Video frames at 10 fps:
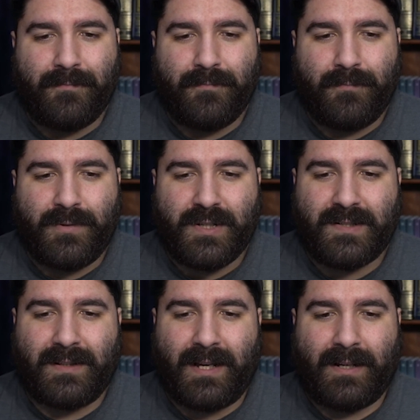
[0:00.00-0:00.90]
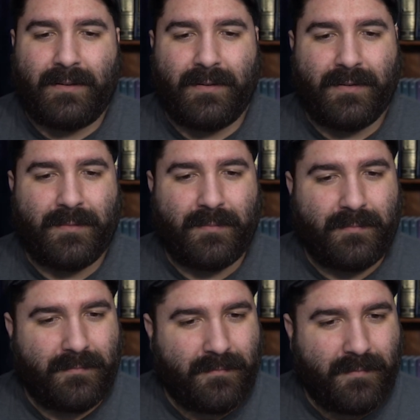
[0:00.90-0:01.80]
Just like
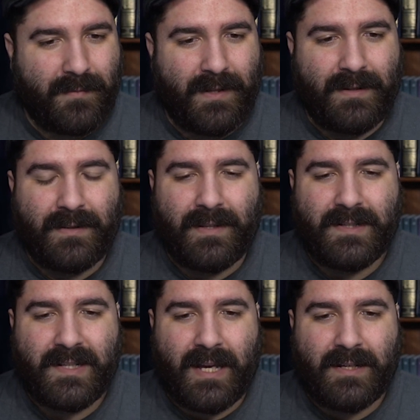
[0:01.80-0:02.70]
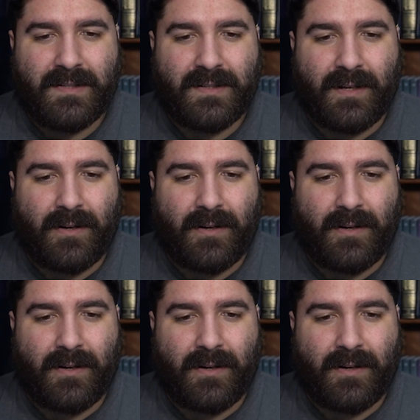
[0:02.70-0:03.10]
in this case,